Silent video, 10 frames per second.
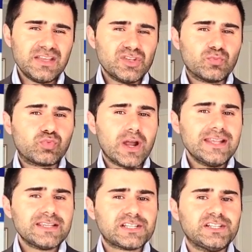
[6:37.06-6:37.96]
Your brain
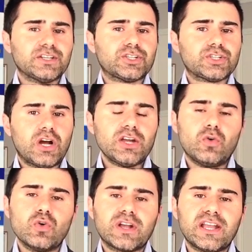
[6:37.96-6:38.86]
is actually a shy
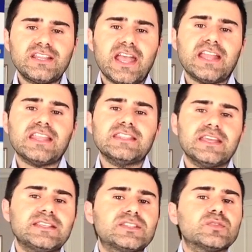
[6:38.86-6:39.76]
organ and it
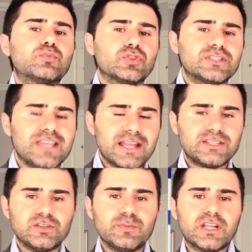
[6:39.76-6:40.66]
needs to
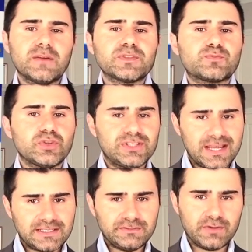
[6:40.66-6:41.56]
protect you, becomes
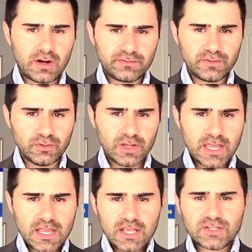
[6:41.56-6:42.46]
protective of you.
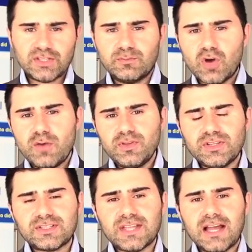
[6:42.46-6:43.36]
So the moment you
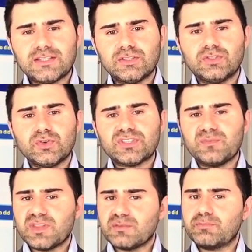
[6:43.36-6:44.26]
start to do
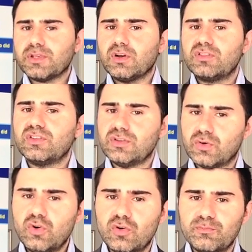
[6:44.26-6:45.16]
something beyond the
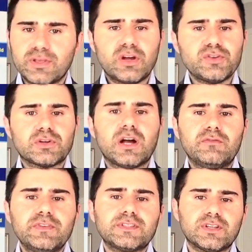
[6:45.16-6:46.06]
norm, beyond your
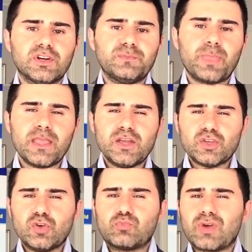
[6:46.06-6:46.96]
comfort zone,
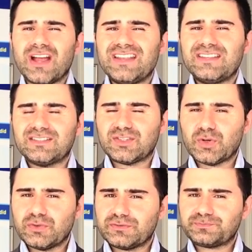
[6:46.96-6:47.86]
your brain
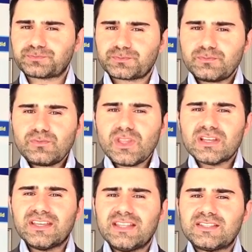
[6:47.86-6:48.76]
sort
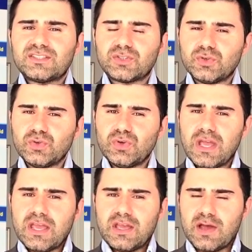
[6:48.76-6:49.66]
of gets too
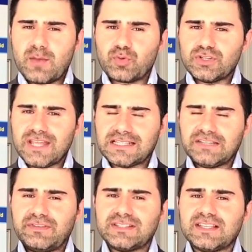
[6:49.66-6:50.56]

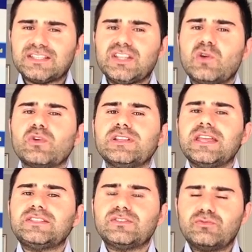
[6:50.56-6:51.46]
protective and says, no, we
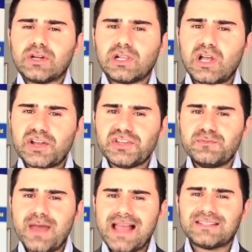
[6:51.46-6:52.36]
need to recline your
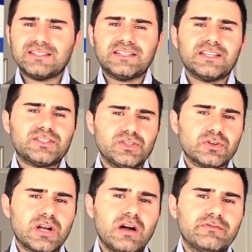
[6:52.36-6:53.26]
back to get to your
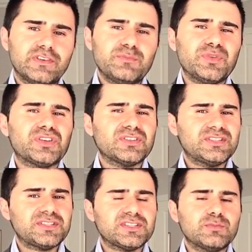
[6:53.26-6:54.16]
comfort because
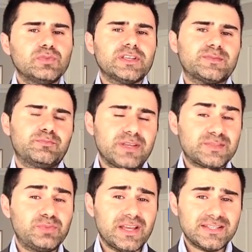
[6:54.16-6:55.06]
this is the
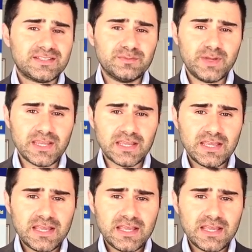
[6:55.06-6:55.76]
best place to be.